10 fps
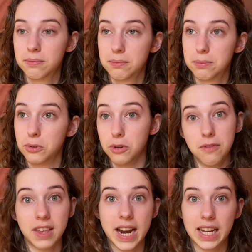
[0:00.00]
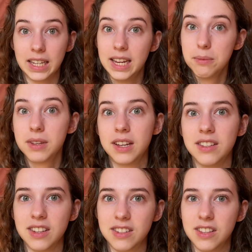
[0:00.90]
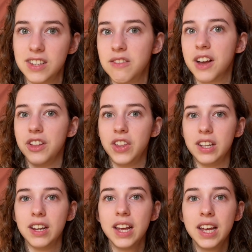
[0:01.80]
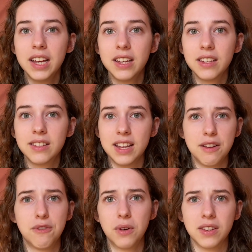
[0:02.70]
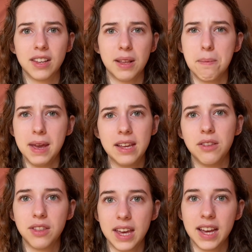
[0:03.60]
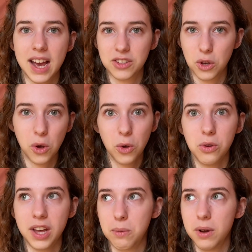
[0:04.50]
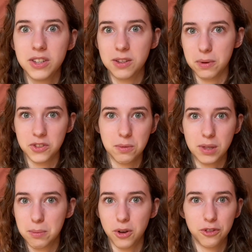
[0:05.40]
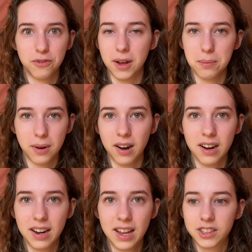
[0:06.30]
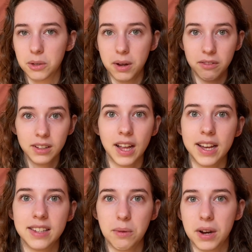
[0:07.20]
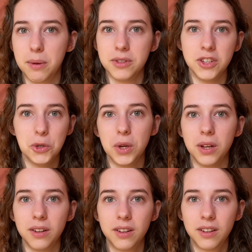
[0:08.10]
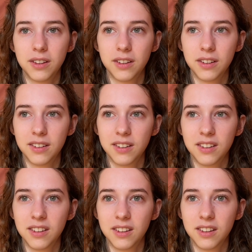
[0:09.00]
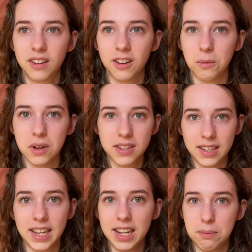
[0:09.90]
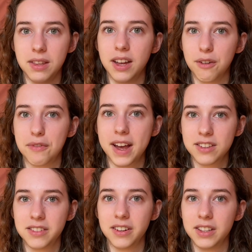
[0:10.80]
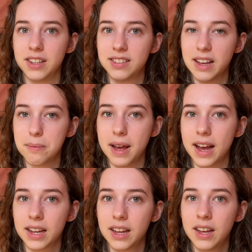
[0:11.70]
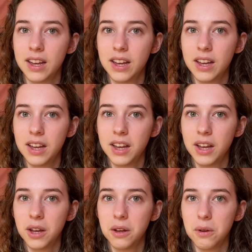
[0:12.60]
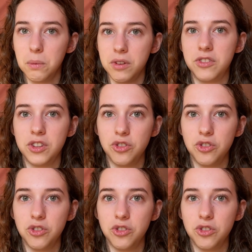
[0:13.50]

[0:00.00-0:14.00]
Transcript: prove that I could keep the consistency, rather than staying focused on the main thing as a whole that was supposed to be the most fun part. So I realized that what I was doing wasn't getting me there faster, and the setback was to